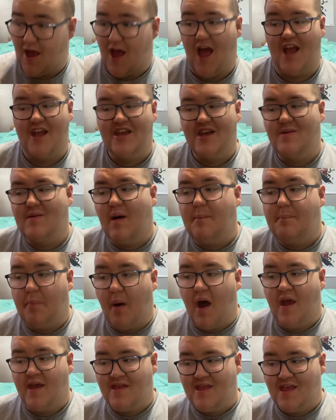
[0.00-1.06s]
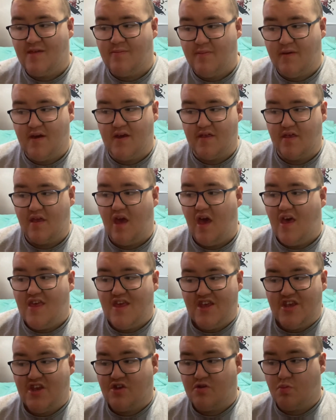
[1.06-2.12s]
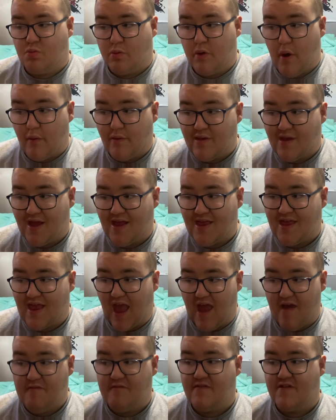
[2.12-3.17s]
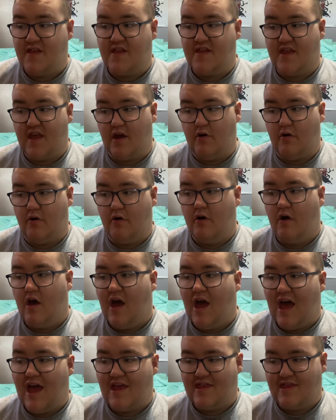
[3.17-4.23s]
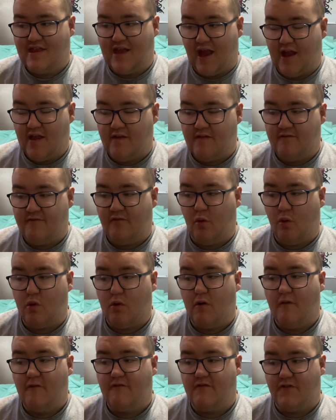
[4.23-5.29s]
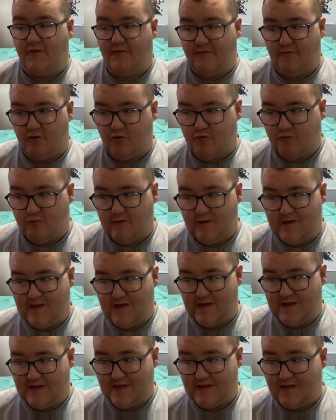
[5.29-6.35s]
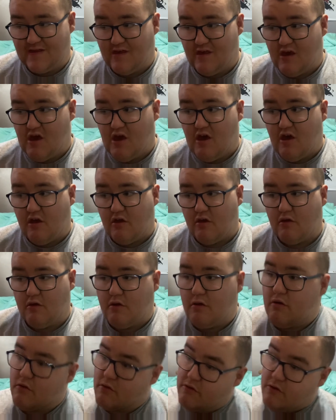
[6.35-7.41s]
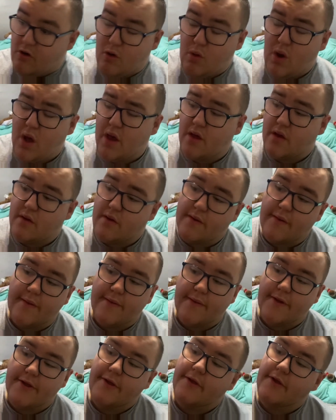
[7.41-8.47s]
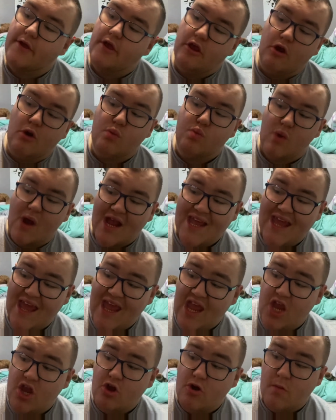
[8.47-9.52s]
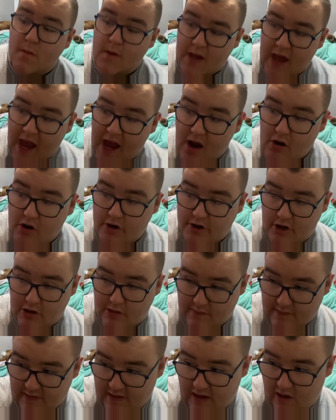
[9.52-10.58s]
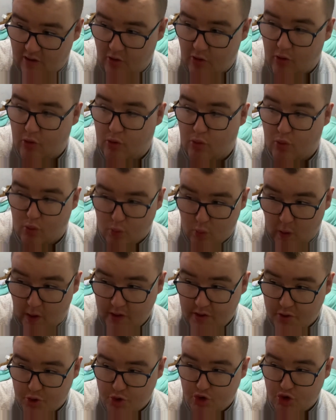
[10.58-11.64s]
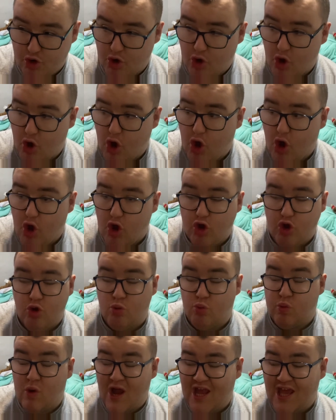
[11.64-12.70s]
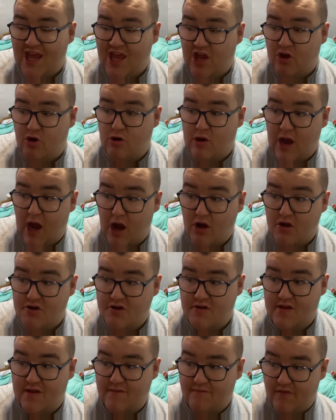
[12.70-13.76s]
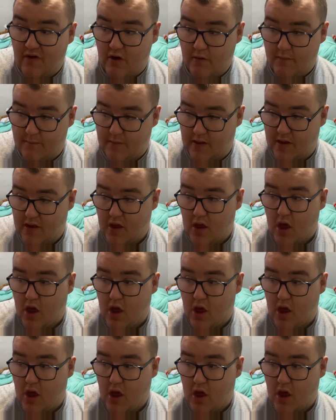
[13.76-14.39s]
this because this just goes against everything Diggle has standed for the first 3 seasons. You're wrecking your characters now, writers. You're wrecking your characters' development.